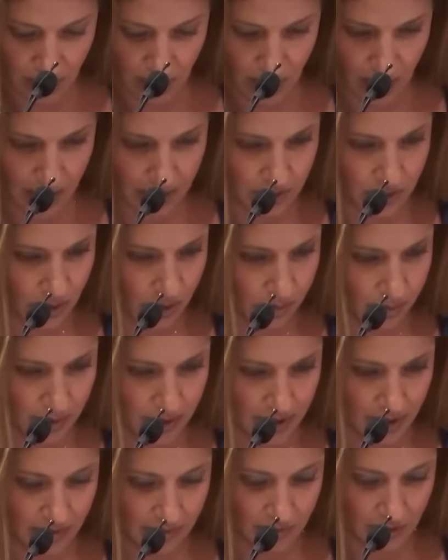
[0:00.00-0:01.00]
I don't
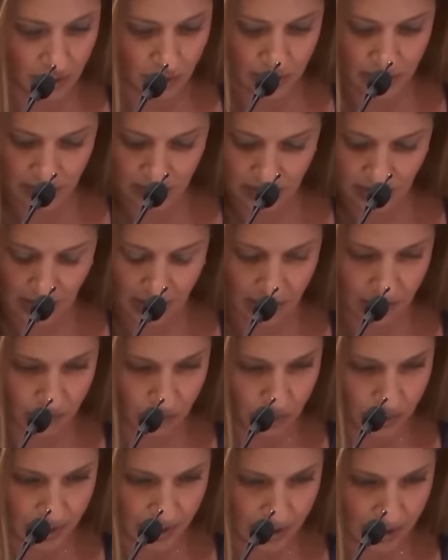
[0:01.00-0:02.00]
believe there was any
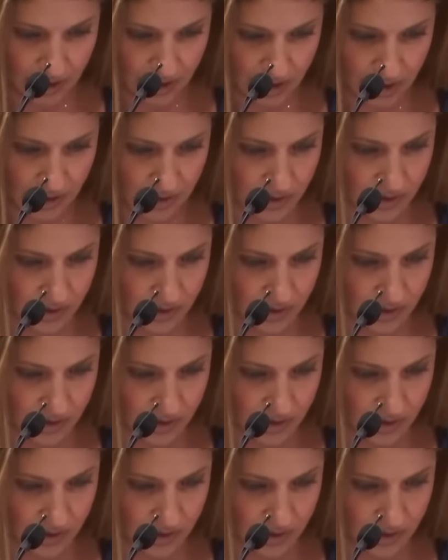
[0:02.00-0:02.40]
ruling on this.